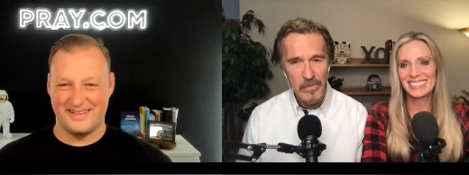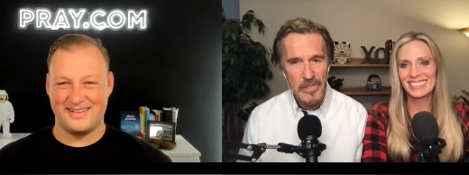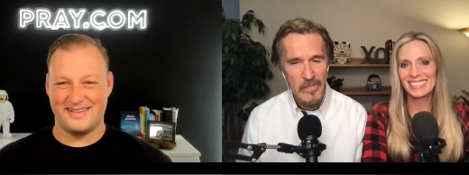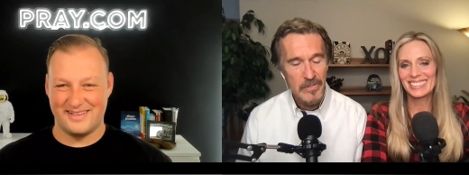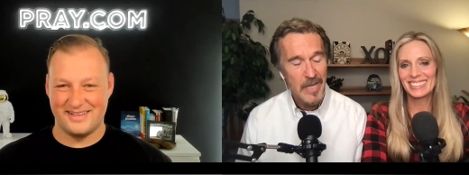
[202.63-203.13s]

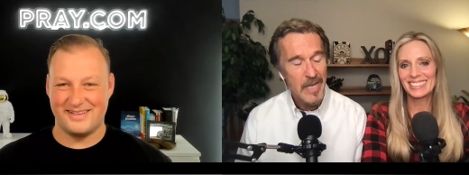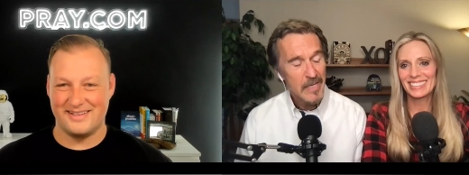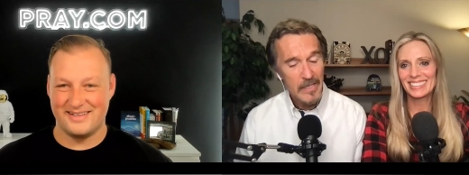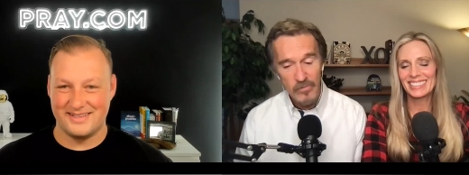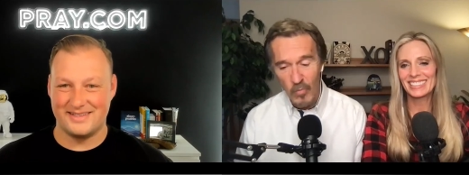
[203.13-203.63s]
Speaker 1: years,
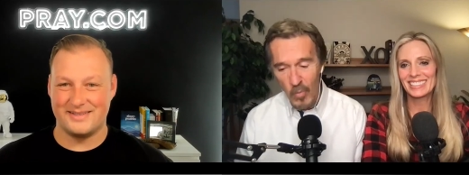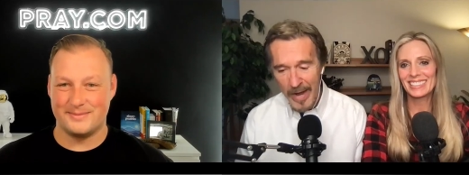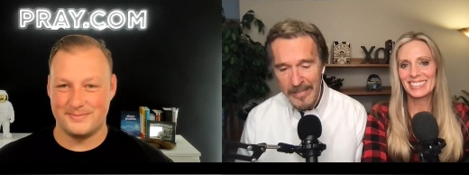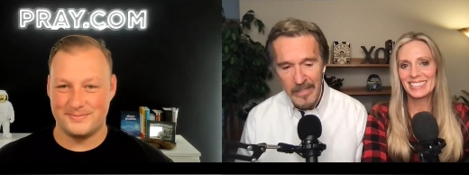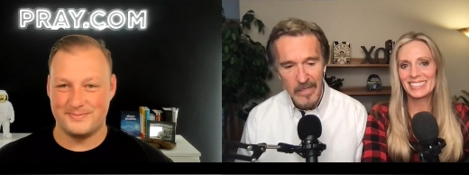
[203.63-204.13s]
it's
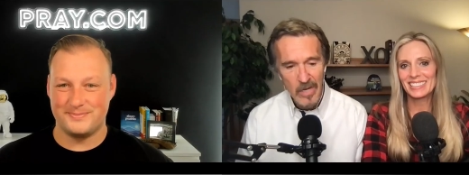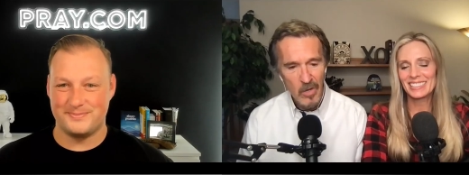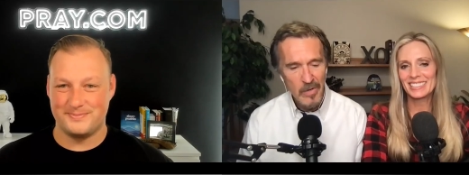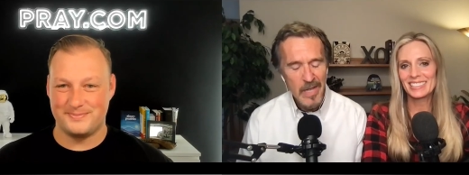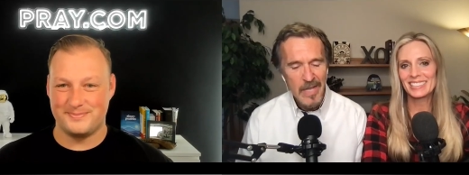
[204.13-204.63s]
widely
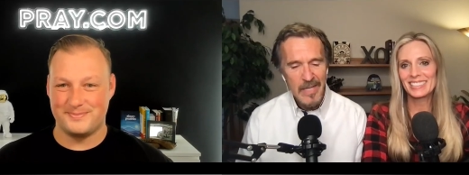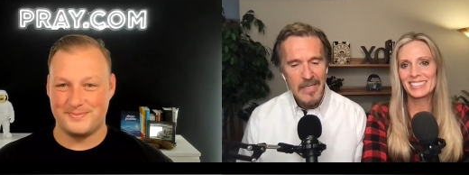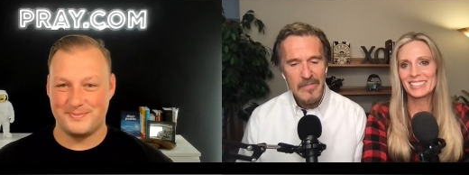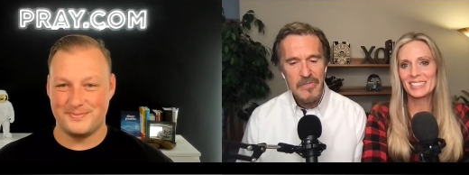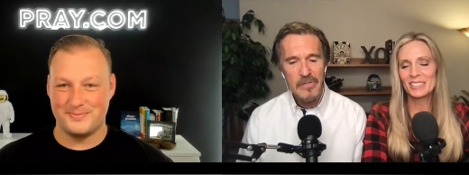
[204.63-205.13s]
known,
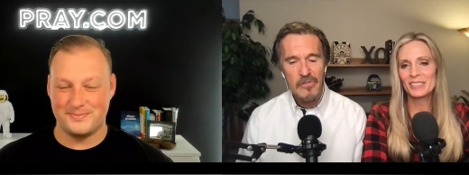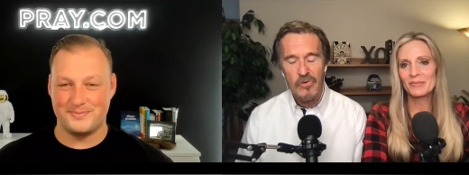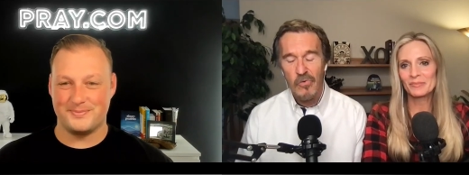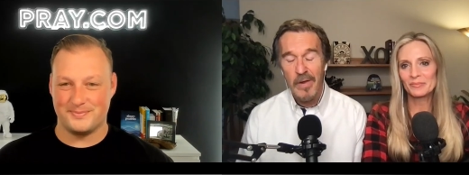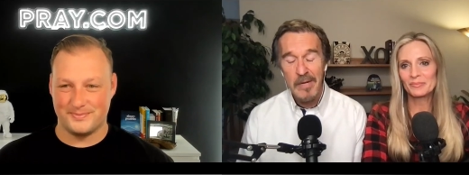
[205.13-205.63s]
it's an
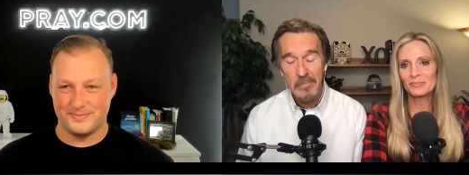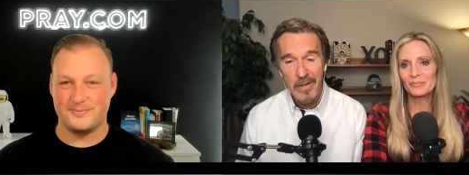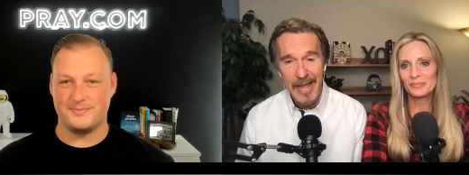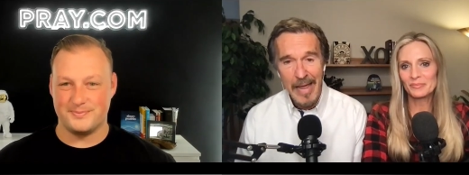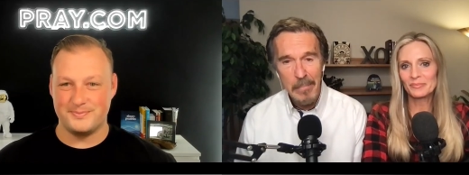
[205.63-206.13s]

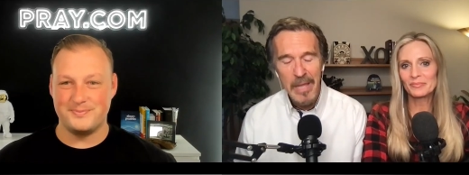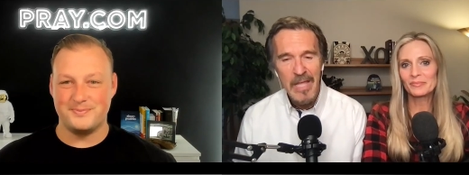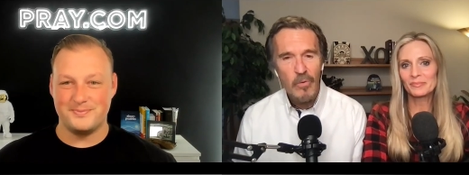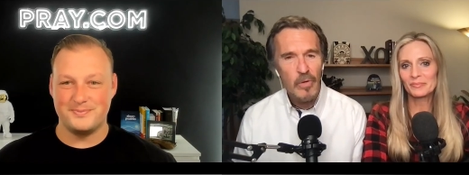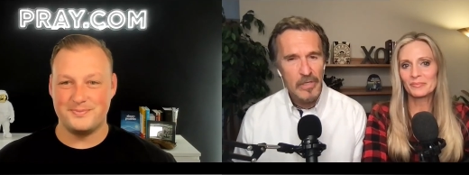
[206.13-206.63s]
incredible app.
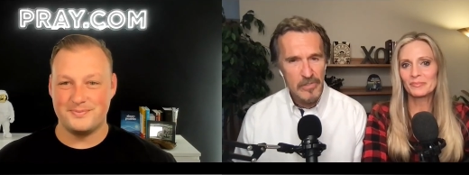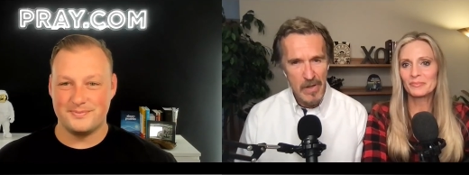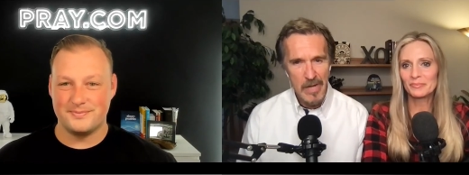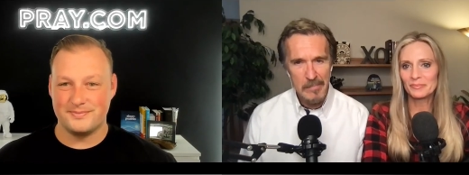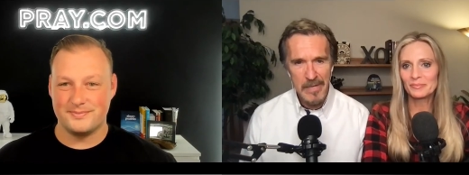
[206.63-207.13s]
We're going to
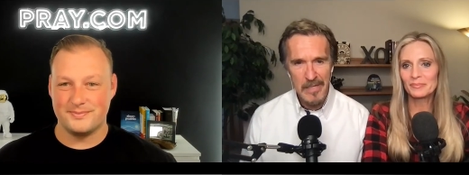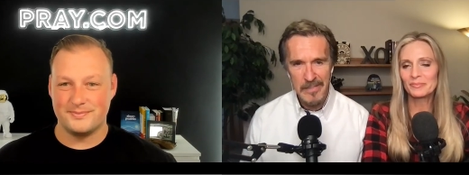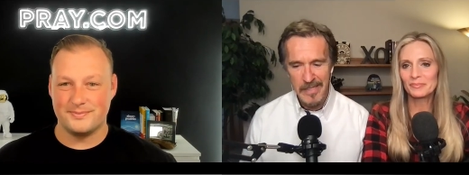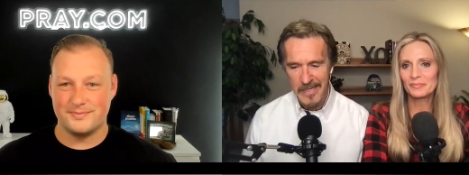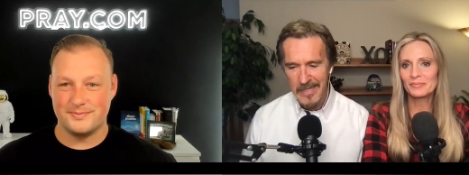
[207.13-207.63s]
talk
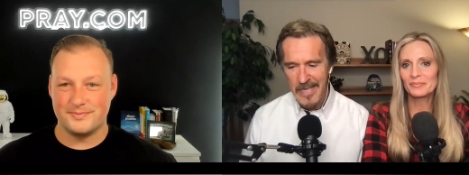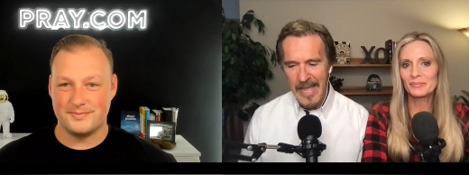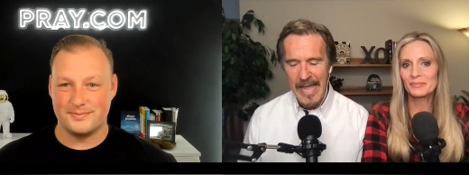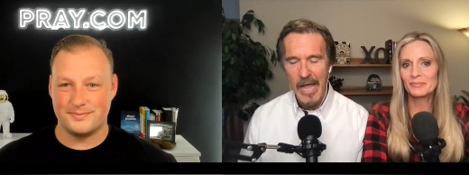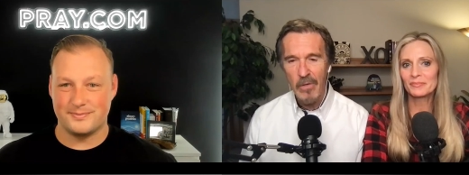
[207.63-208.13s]
about uh,
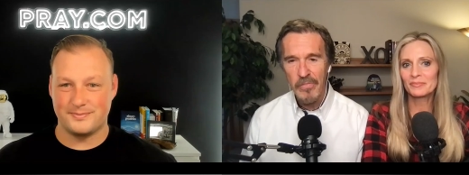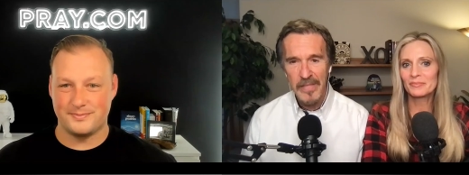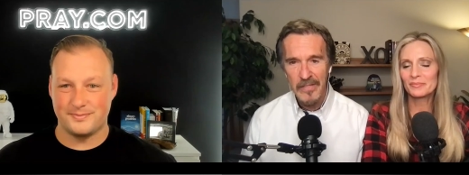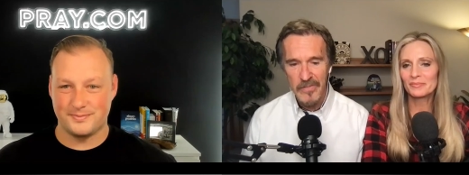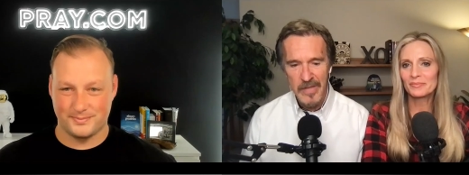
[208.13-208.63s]
how
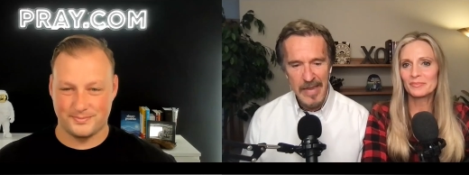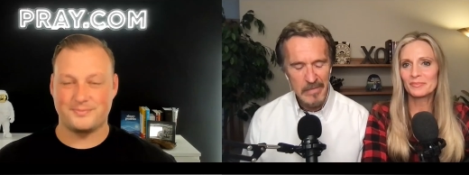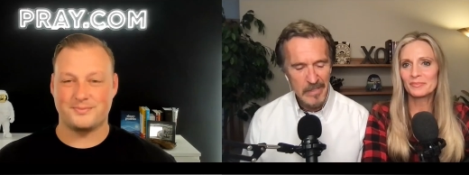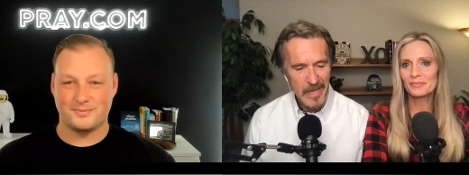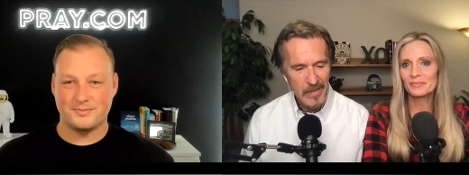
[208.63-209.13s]
things came
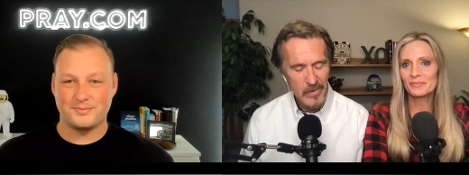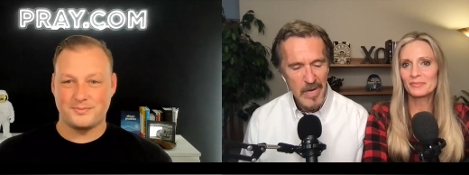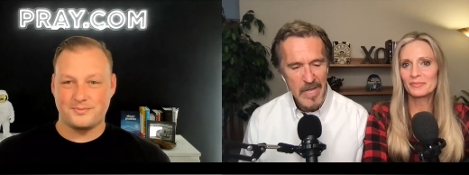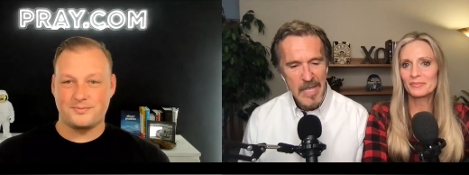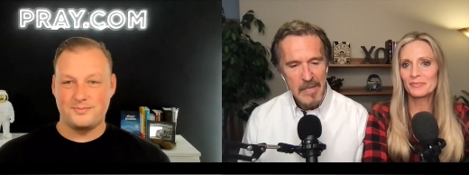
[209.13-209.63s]
together.
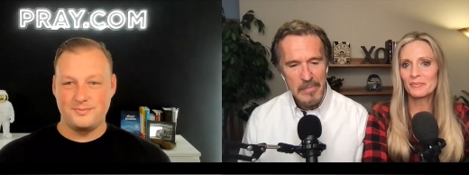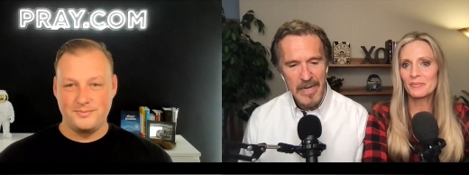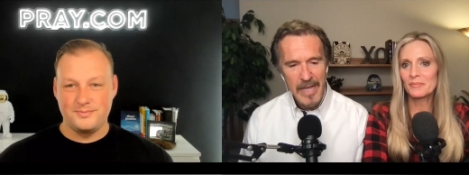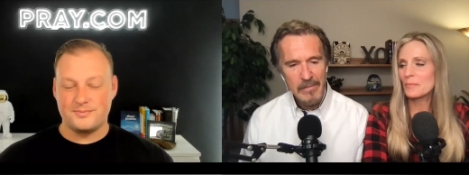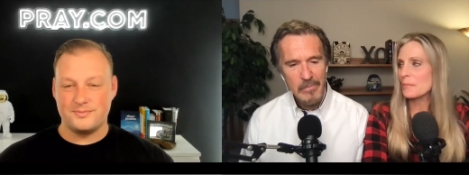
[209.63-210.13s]

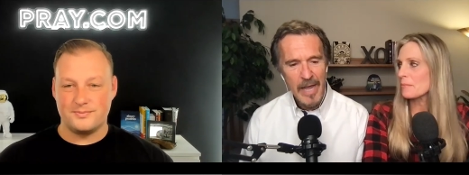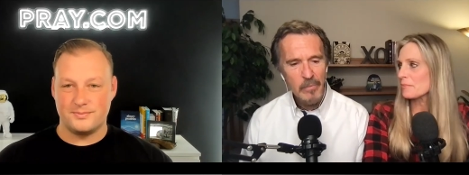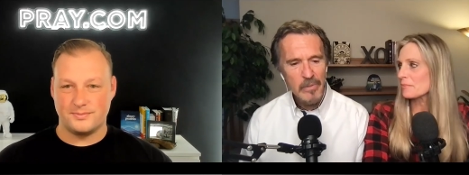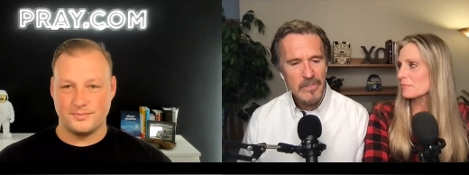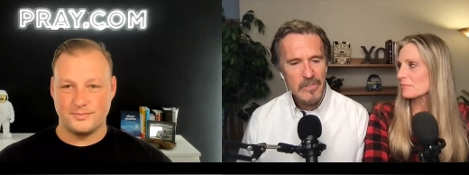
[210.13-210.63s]
But I, I
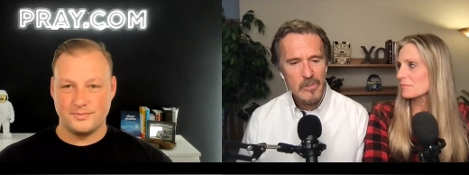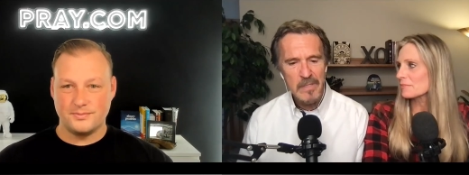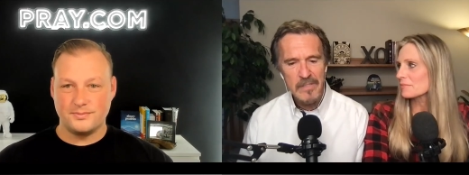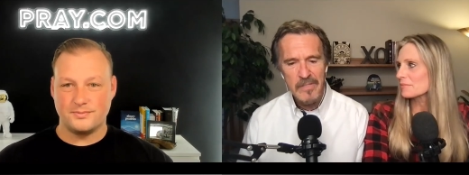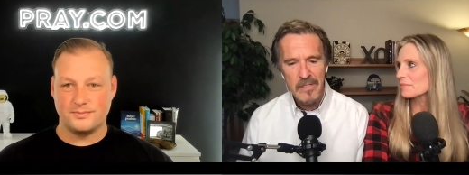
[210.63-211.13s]
would assume
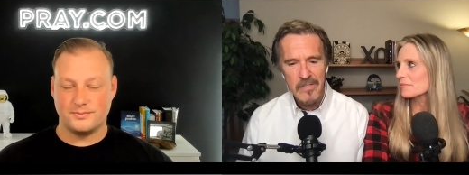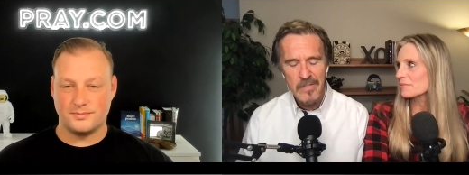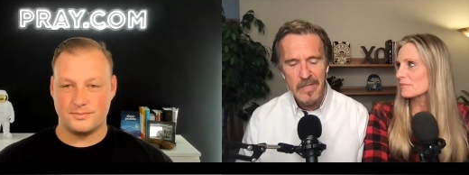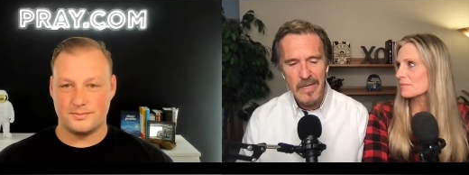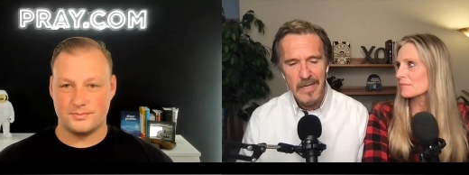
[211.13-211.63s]
that
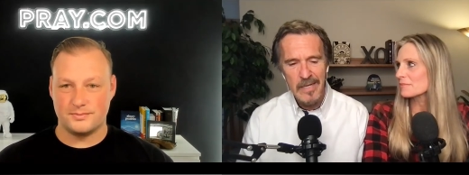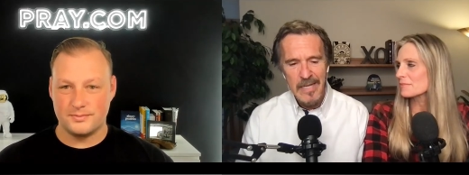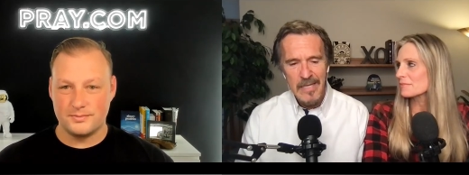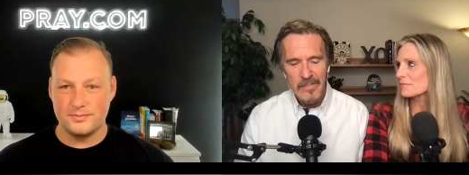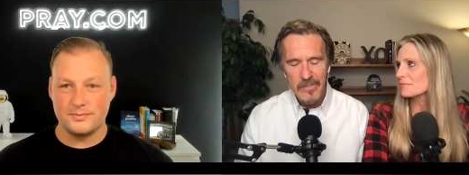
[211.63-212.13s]
since, uh,
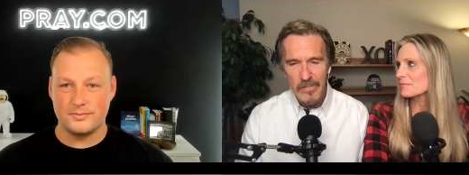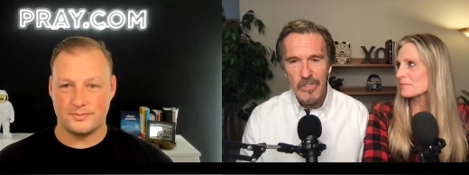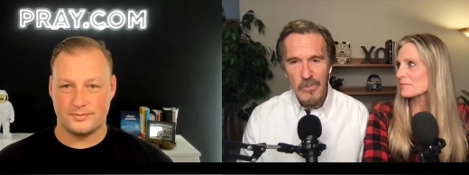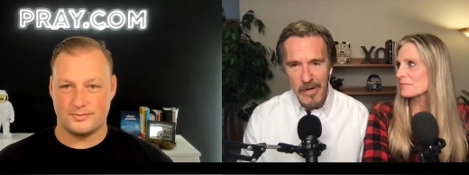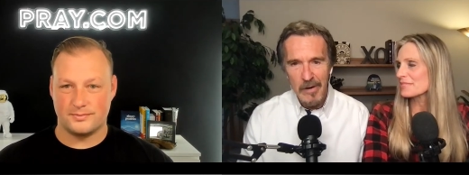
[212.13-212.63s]
since
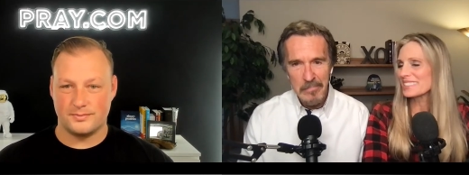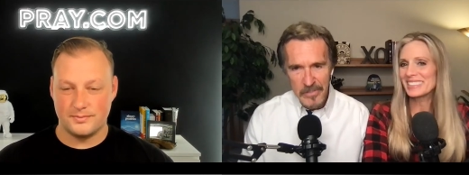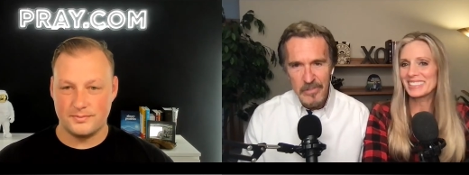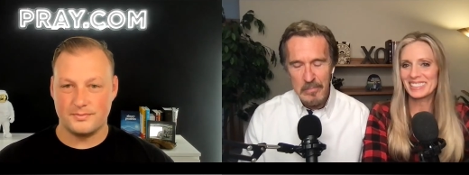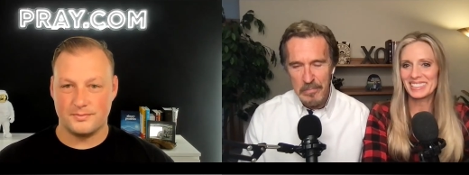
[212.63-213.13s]
you are
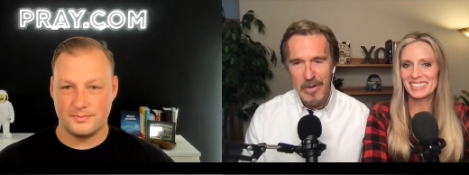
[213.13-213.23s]
Mr.